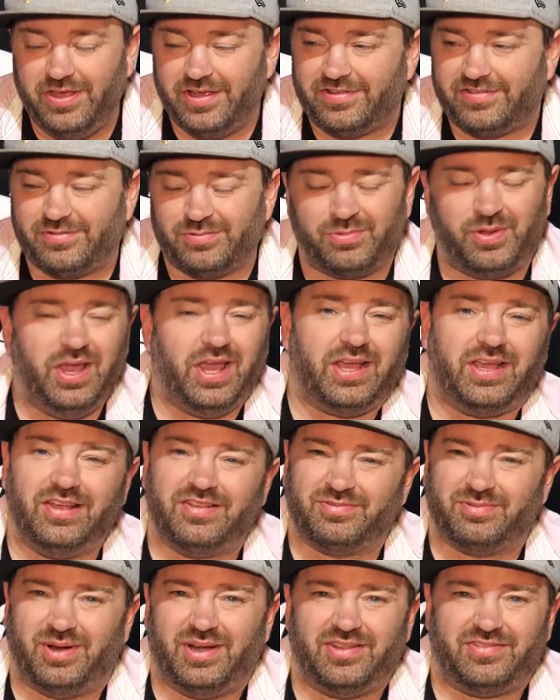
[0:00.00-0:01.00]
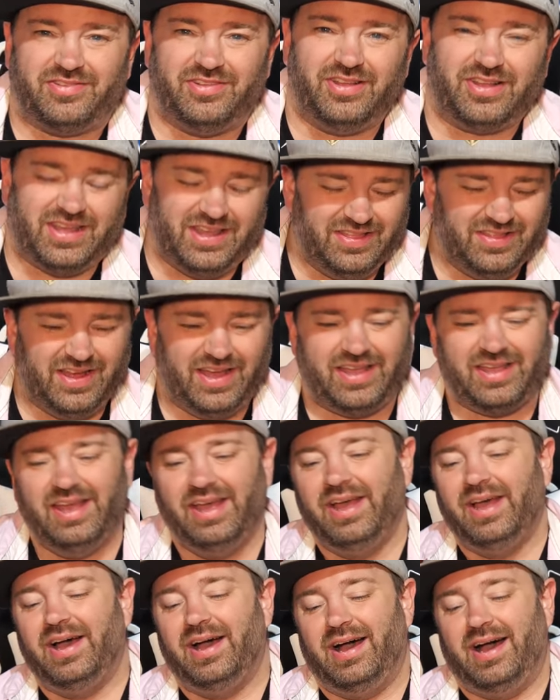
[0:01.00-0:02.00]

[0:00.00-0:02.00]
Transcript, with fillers: this week is what it's looking like.